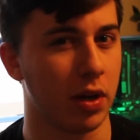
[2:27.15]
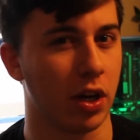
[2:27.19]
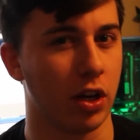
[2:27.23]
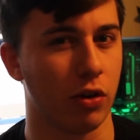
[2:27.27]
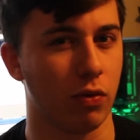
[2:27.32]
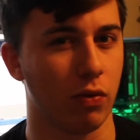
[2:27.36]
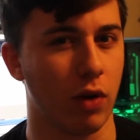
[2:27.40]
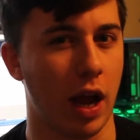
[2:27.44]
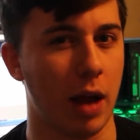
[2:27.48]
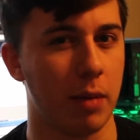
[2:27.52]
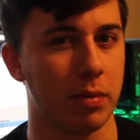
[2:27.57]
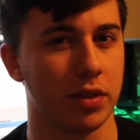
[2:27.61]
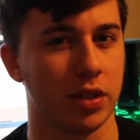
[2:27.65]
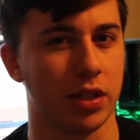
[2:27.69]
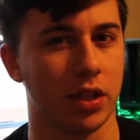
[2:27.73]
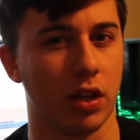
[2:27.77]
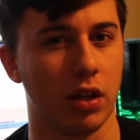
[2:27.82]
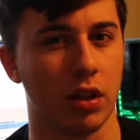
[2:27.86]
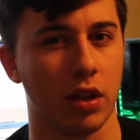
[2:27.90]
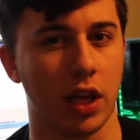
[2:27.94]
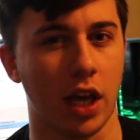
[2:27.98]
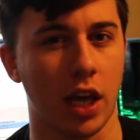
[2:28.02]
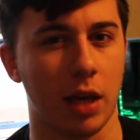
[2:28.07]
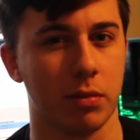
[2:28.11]
it under wraps
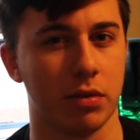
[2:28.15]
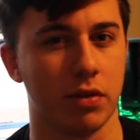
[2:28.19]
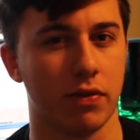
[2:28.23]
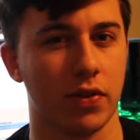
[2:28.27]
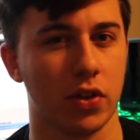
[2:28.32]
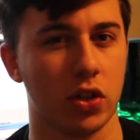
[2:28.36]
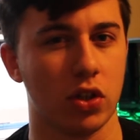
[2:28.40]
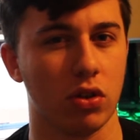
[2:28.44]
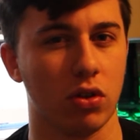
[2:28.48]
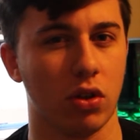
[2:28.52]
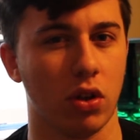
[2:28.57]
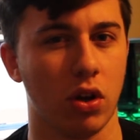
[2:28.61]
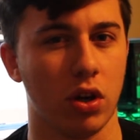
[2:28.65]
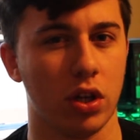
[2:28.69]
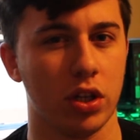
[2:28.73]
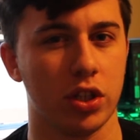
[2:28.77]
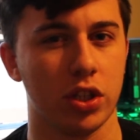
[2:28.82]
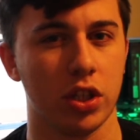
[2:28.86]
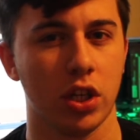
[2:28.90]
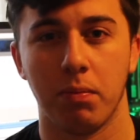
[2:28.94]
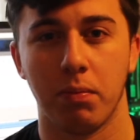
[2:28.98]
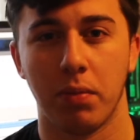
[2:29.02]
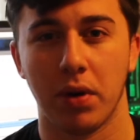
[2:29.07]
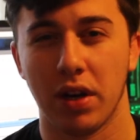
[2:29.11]
until the game's official launch.